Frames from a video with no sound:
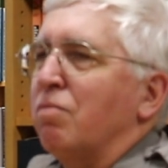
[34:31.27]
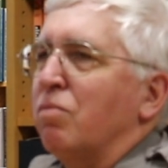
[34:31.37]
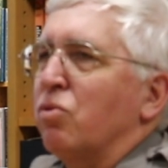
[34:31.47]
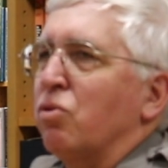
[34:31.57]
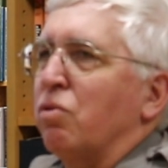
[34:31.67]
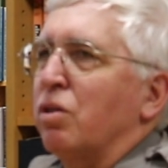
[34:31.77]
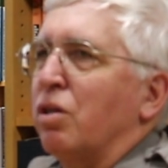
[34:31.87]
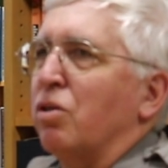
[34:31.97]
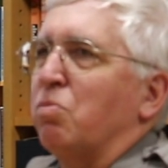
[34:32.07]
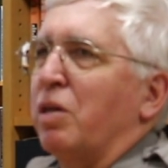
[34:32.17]
So it
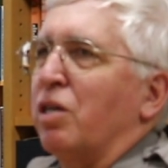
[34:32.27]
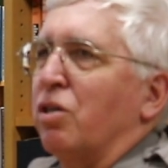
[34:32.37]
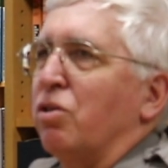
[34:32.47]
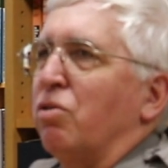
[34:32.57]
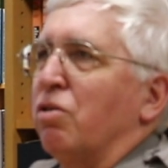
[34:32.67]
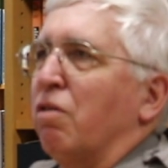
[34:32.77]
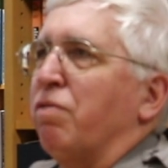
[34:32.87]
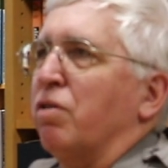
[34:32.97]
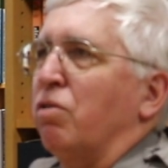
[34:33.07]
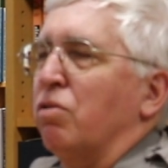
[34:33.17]
does make it a little
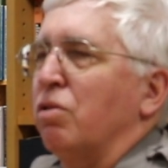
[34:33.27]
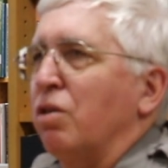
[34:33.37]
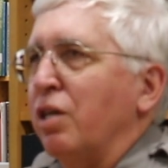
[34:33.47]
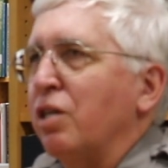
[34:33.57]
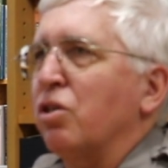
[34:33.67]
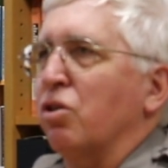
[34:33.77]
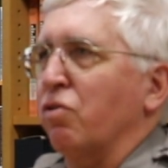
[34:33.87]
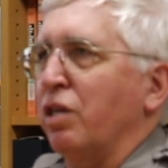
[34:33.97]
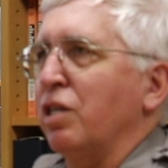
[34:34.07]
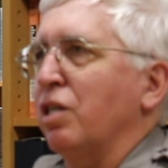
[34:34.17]
difficult to
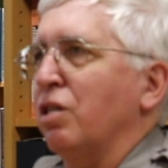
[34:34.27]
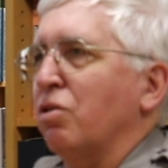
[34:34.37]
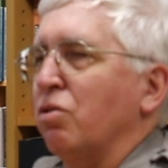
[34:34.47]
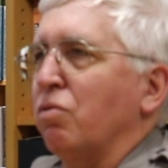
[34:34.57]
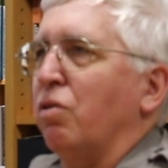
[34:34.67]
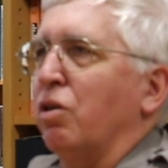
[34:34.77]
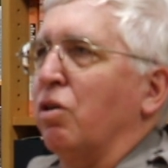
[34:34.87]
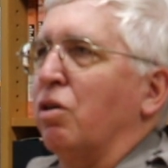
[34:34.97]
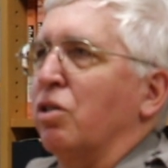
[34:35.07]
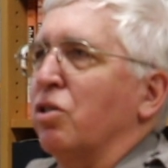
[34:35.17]
integrate it into what
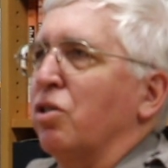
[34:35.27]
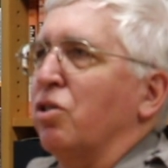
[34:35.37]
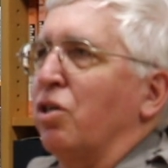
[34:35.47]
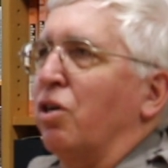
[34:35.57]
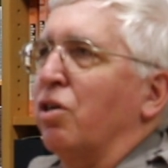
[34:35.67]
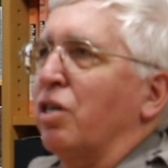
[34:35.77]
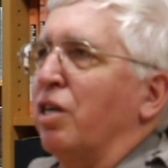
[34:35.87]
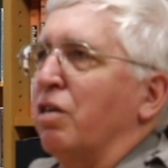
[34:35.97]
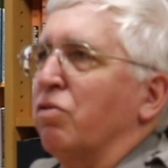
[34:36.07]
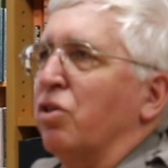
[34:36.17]
our existing
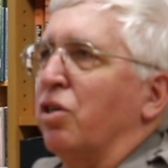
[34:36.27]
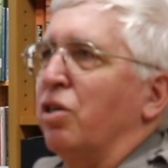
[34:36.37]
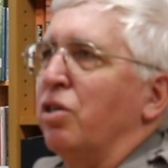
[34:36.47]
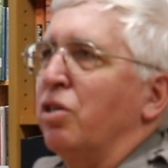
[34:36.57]
archives are.